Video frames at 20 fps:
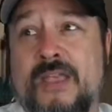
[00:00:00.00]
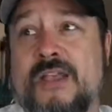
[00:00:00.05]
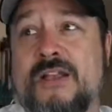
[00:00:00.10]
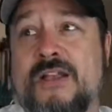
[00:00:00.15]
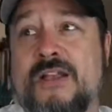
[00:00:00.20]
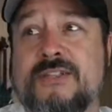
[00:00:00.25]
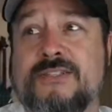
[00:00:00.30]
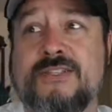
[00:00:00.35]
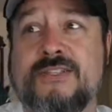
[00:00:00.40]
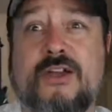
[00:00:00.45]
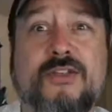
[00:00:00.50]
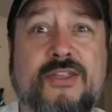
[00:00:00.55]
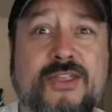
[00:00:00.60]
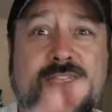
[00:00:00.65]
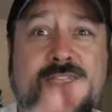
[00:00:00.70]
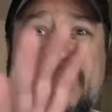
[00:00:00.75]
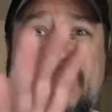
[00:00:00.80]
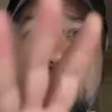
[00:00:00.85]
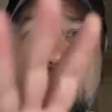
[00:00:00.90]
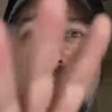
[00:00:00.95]
So you can
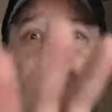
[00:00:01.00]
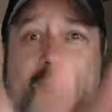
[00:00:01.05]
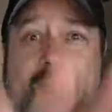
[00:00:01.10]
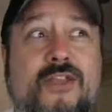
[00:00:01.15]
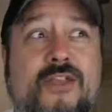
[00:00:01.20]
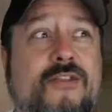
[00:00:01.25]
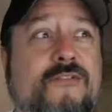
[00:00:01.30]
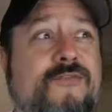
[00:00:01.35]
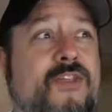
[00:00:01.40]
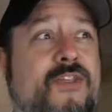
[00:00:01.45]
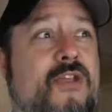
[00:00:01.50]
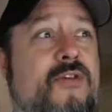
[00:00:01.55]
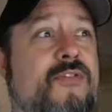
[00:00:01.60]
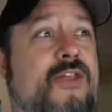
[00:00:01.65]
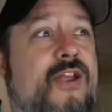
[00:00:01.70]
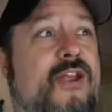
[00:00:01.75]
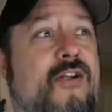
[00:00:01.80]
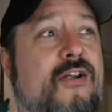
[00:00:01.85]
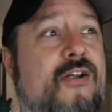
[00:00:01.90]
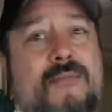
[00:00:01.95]
get a really good view
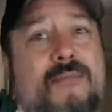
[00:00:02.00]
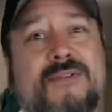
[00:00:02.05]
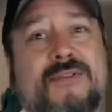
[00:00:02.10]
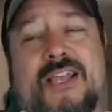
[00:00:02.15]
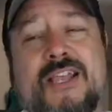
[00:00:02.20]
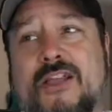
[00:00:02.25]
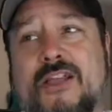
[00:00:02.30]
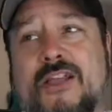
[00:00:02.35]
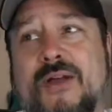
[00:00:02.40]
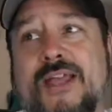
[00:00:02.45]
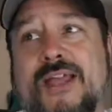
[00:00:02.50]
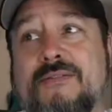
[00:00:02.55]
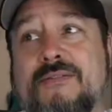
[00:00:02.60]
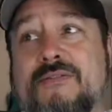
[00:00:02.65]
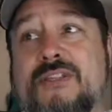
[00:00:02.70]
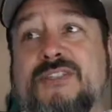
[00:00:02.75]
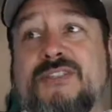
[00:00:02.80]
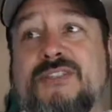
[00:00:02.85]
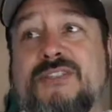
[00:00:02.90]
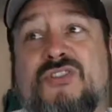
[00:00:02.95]
there. And I'm just going to go ahead and
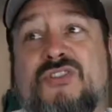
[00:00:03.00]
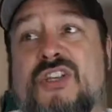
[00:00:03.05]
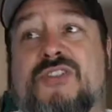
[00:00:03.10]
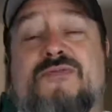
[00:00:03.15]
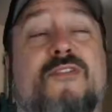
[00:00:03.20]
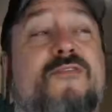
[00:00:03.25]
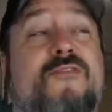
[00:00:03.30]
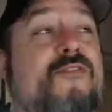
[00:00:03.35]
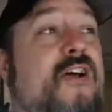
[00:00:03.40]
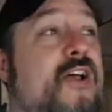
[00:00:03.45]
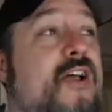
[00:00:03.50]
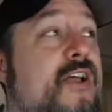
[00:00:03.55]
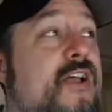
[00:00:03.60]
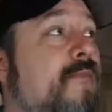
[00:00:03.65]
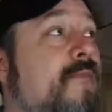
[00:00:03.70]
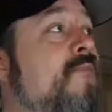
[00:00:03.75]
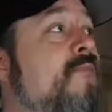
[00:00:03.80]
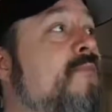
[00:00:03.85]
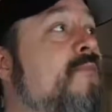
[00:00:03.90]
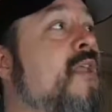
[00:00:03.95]
just for fun,
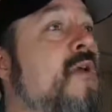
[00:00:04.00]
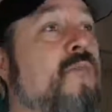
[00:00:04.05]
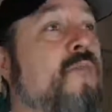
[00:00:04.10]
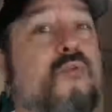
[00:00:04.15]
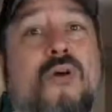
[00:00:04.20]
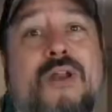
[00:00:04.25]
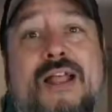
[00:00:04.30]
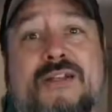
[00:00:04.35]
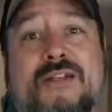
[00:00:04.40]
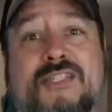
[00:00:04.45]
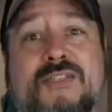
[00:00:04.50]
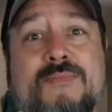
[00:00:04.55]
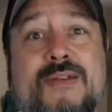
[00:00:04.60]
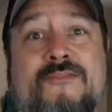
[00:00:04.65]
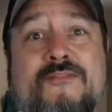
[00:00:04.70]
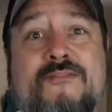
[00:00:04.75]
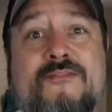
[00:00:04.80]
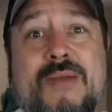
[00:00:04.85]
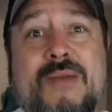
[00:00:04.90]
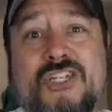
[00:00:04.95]
point out some
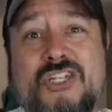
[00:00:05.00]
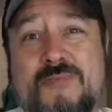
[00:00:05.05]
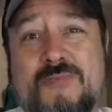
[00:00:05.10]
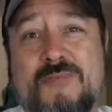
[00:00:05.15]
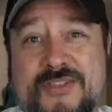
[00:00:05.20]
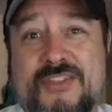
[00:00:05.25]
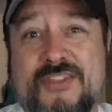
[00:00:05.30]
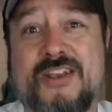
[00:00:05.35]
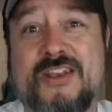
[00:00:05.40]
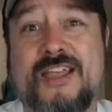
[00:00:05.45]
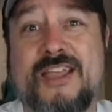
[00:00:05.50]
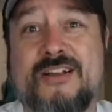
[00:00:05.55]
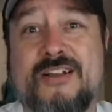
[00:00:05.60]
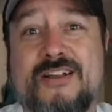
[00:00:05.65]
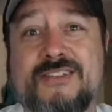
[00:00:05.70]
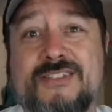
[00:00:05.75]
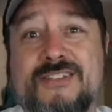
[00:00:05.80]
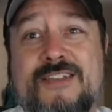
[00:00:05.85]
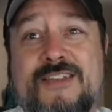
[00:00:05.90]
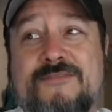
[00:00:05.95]
information about the Nikon
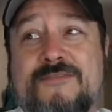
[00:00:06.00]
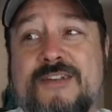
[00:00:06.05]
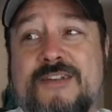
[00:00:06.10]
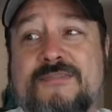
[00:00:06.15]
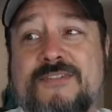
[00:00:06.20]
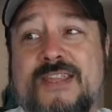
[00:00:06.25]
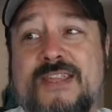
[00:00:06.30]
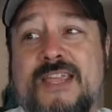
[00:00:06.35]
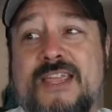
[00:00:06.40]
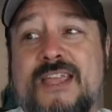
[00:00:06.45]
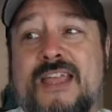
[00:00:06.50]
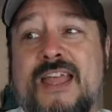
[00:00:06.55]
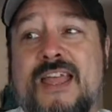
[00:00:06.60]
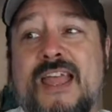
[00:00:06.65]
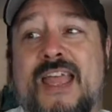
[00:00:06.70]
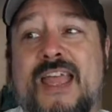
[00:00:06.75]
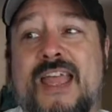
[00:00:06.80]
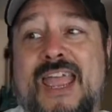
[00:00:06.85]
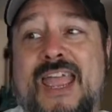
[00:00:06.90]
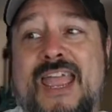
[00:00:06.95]
Z50.
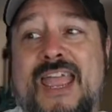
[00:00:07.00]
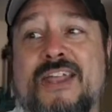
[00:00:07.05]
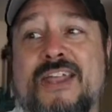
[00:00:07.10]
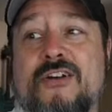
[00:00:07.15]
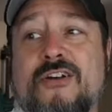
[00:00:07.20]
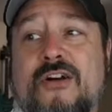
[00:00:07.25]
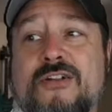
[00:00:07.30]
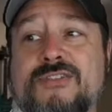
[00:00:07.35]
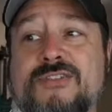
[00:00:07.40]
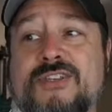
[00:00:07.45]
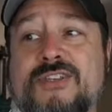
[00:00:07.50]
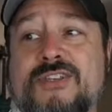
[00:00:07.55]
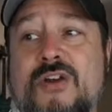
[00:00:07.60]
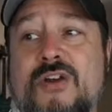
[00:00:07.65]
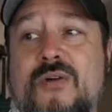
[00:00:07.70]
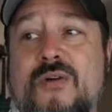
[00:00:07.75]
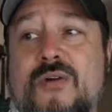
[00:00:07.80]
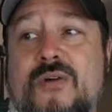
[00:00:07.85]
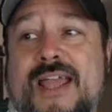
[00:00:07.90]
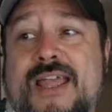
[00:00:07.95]
And also
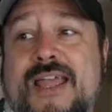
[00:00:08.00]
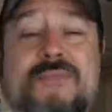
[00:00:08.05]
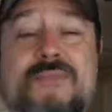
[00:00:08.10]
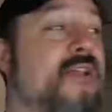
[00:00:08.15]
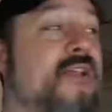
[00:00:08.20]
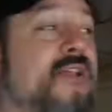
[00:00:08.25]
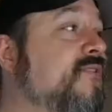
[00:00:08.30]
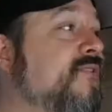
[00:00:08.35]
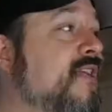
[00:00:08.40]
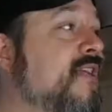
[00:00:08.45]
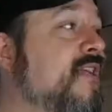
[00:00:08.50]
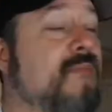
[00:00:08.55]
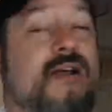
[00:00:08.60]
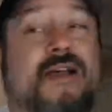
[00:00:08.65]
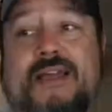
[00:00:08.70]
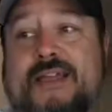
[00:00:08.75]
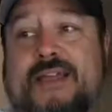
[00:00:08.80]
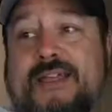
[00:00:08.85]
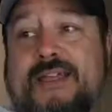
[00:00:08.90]
I am using my,